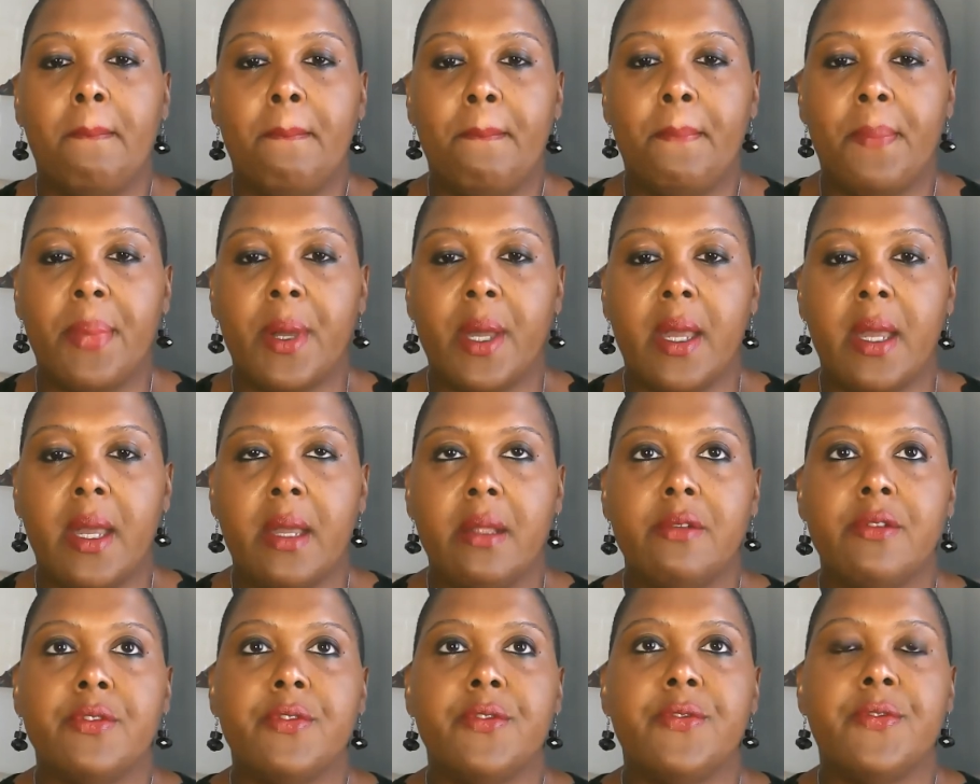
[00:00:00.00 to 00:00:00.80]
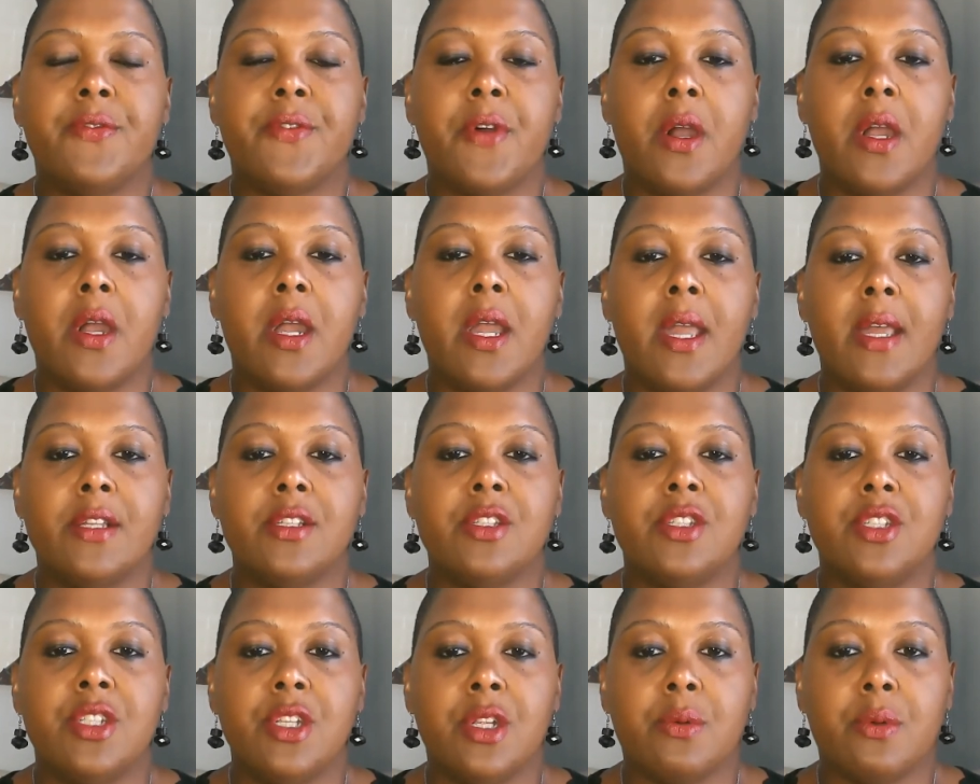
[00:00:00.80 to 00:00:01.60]
but far
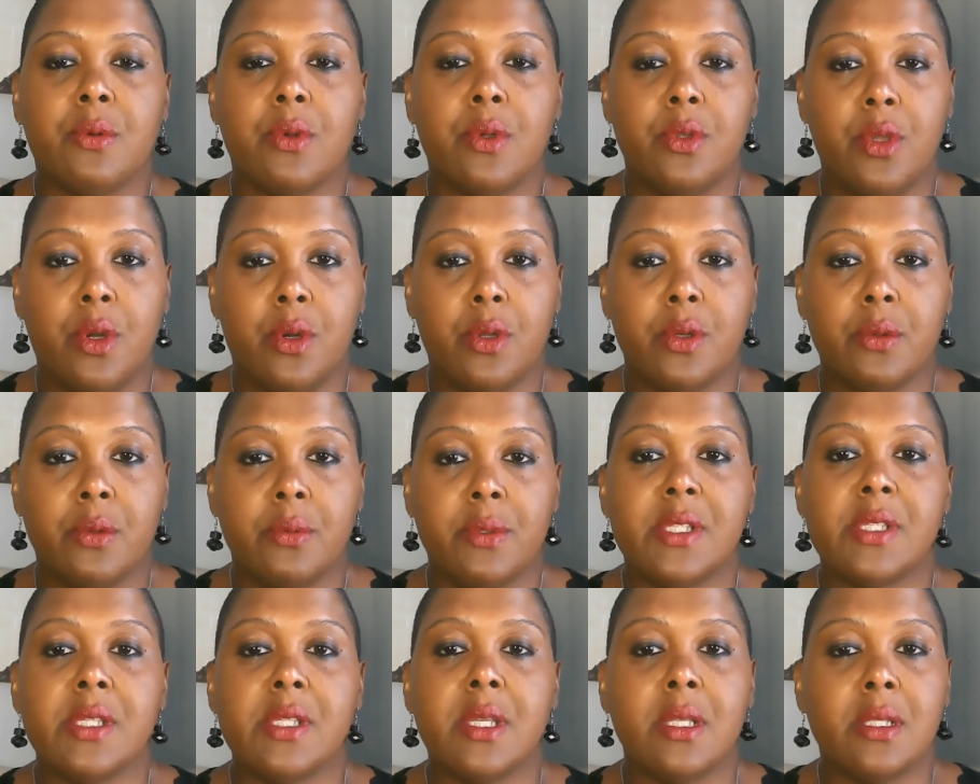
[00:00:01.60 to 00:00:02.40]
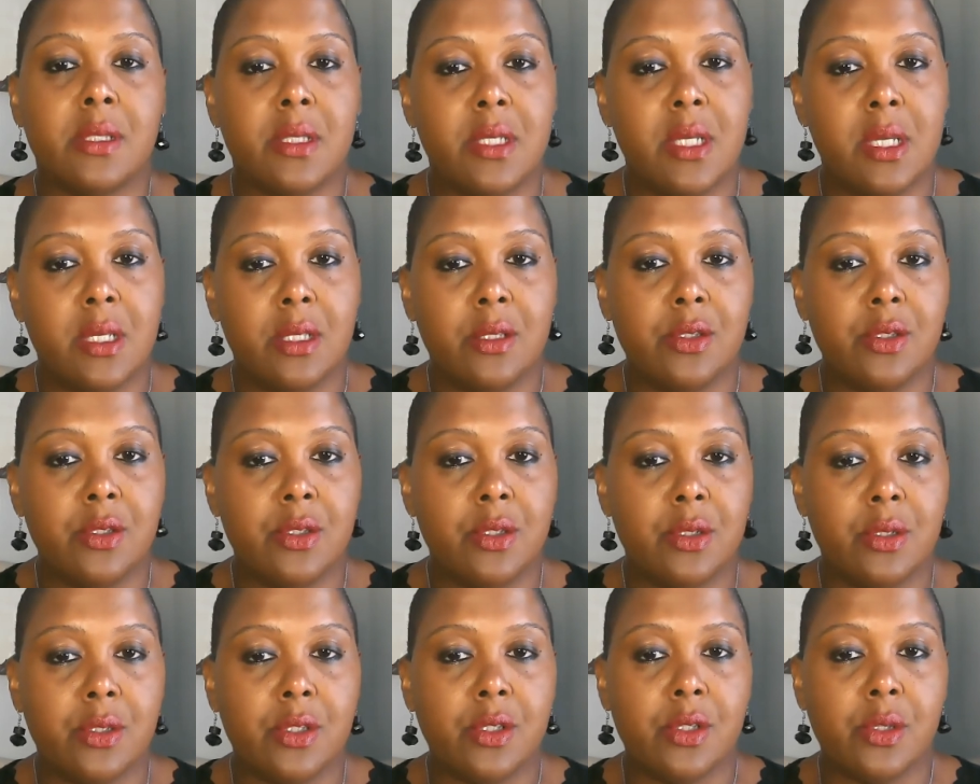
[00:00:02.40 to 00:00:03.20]
as general notaries, it tends
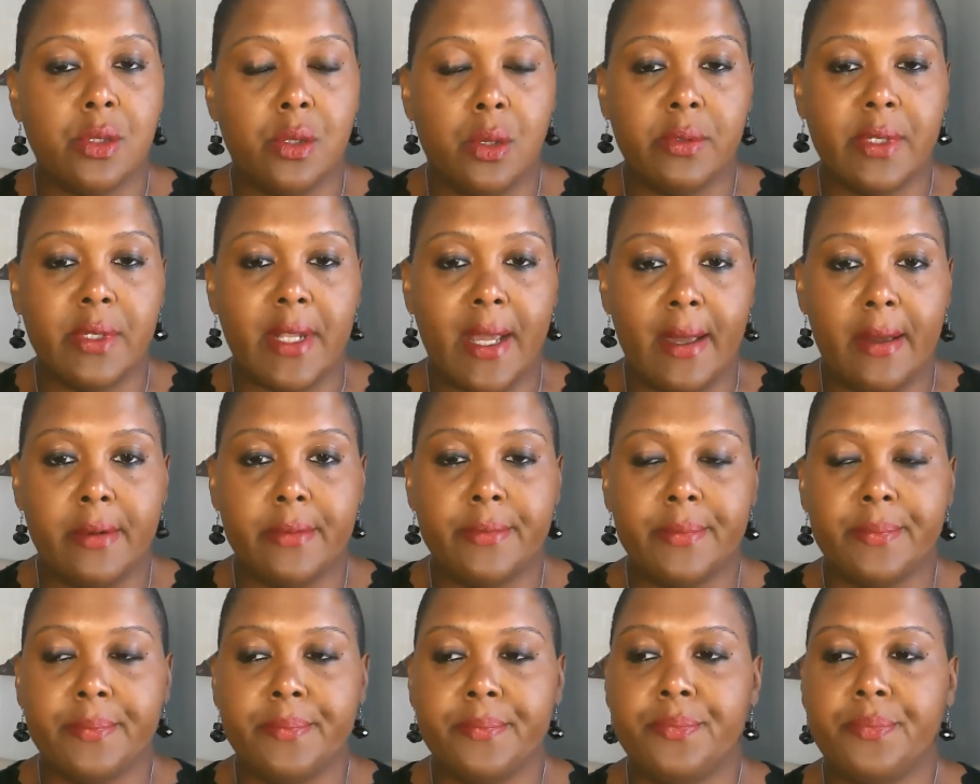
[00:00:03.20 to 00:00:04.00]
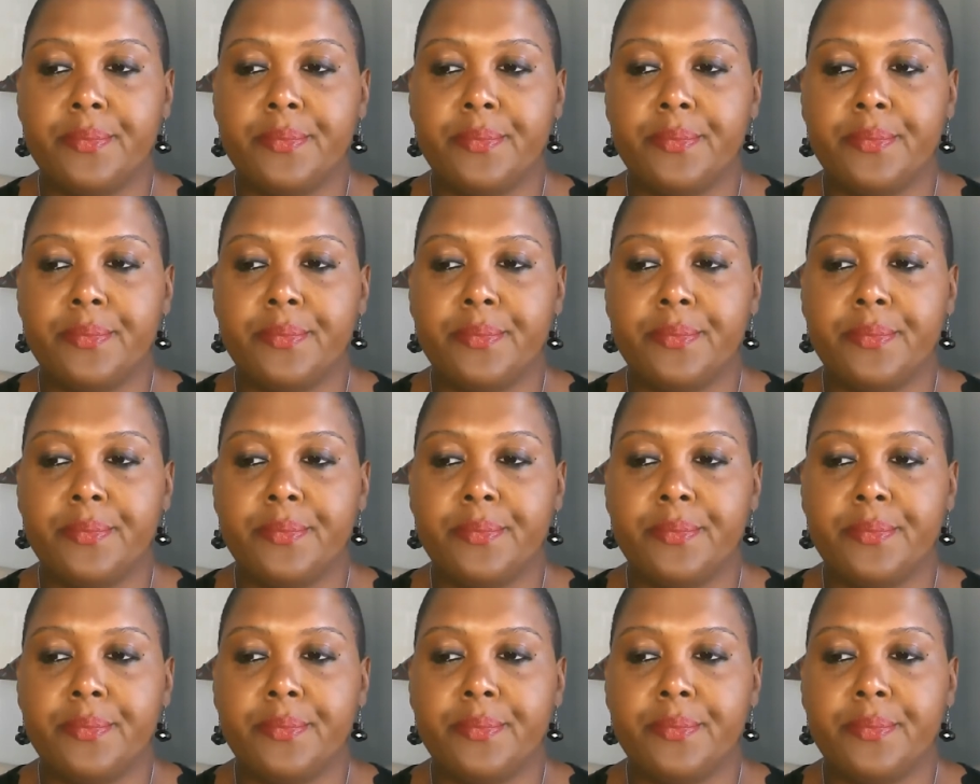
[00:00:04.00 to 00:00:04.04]
to slow down.